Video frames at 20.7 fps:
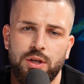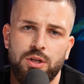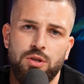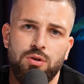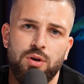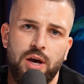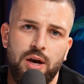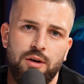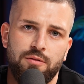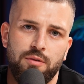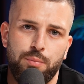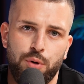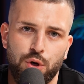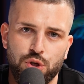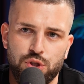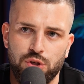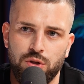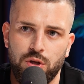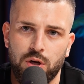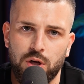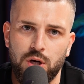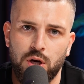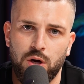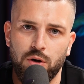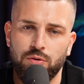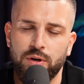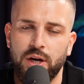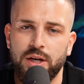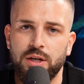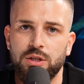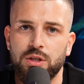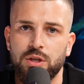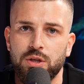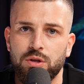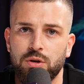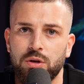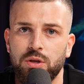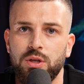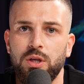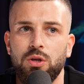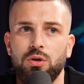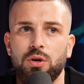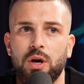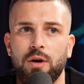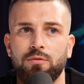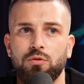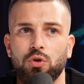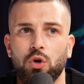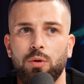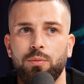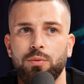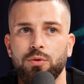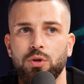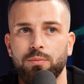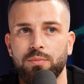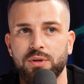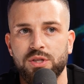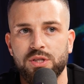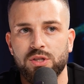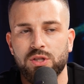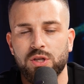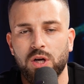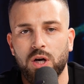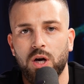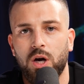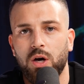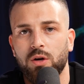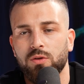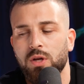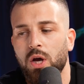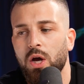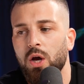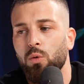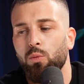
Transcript: and you have a personal account, right? In the UAE, you have to open your business account,